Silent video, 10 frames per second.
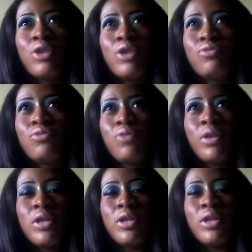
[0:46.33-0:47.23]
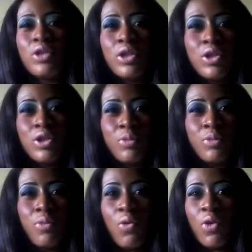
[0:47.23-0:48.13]
want to be such a
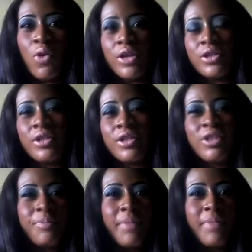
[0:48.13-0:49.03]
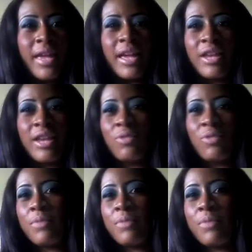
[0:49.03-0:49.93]
boy or such a man and
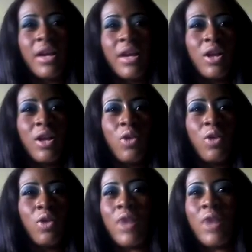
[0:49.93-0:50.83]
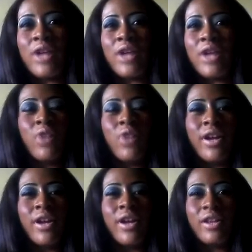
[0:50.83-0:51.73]
wear men clothes, why is you
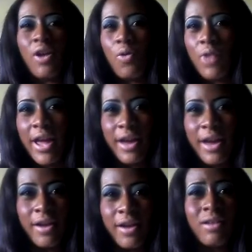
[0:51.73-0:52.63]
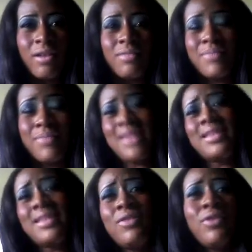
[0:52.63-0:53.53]
wearing long hair? Men
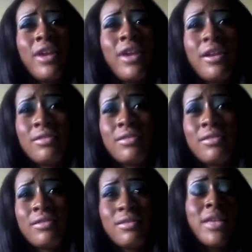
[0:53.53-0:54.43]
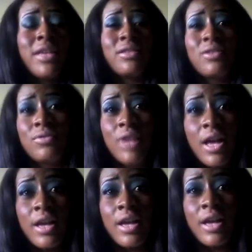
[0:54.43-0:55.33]
have long hair, some men do.
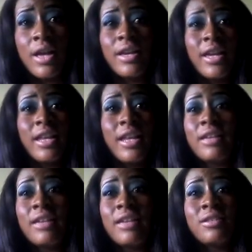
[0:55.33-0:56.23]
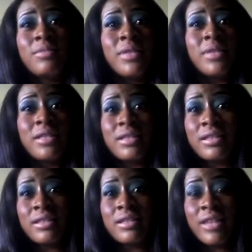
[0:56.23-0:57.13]
And they can just be
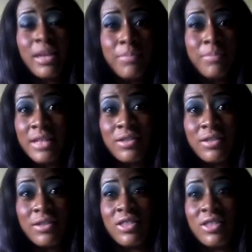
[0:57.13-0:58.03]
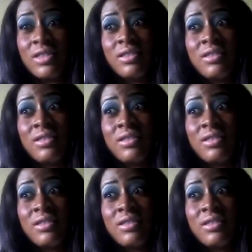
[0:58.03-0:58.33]
slinging me just as